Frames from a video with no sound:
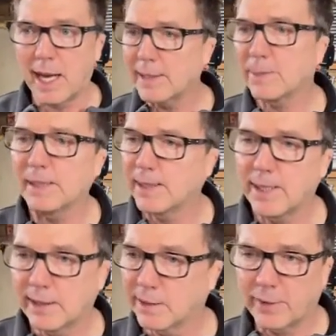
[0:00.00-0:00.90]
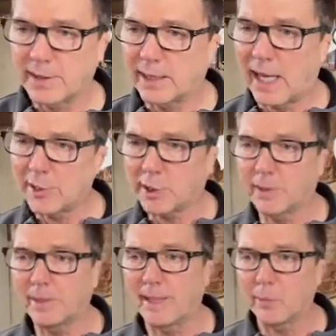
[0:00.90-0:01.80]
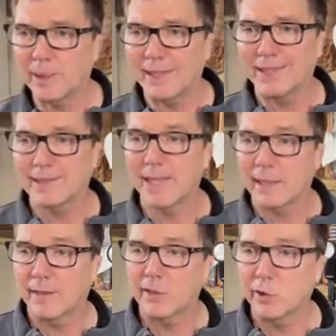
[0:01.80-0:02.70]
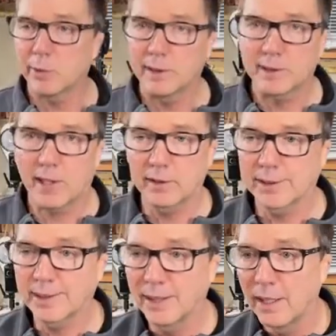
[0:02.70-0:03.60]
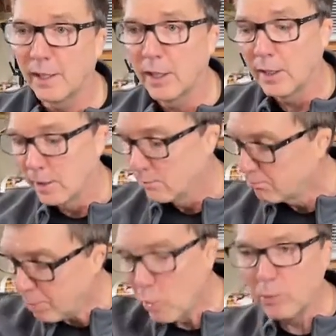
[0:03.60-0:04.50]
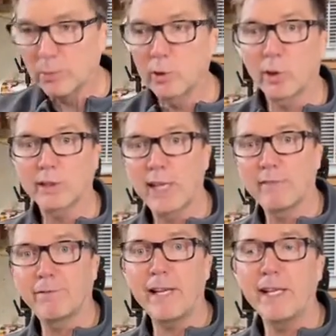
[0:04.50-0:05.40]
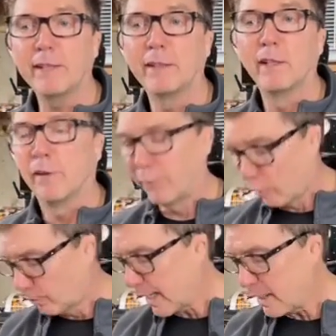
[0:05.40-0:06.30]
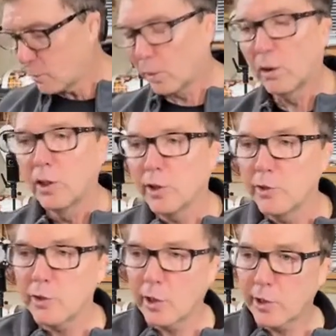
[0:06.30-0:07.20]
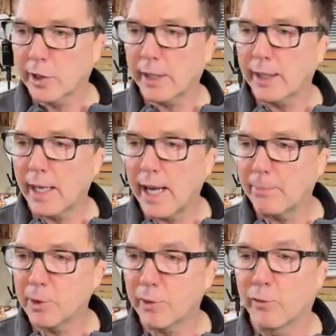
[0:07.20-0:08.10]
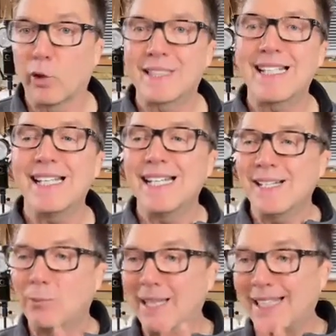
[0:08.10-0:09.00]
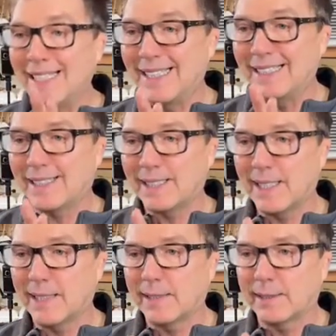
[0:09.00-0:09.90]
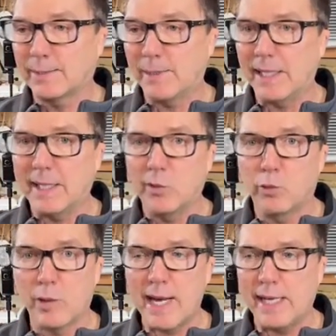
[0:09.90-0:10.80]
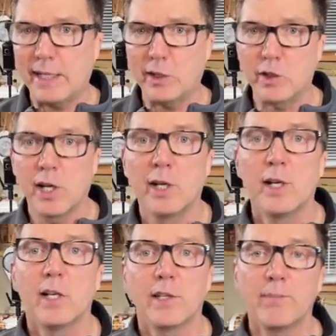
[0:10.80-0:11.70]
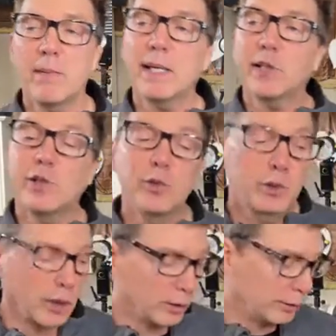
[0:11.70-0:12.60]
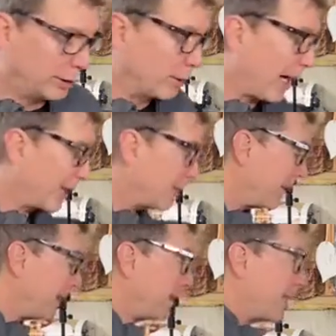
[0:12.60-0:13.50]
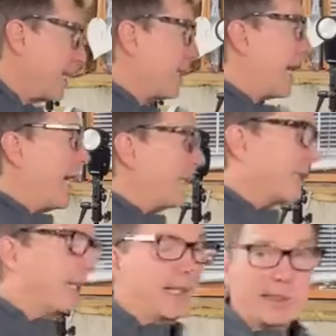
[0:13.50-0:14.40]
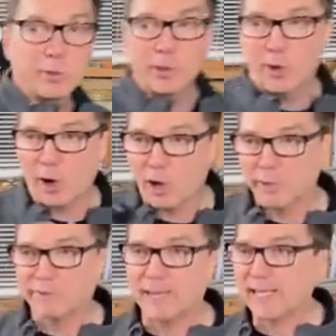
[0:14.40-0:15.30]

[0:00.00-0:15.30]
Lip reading: high-speed sync is fuzzy logic to begin with, it's not giving you the results, boom, go to 10 feet, full manual, you know you're going to get aperture 14 within the sync speed range. The minute you go to high-speed sync, as it is with all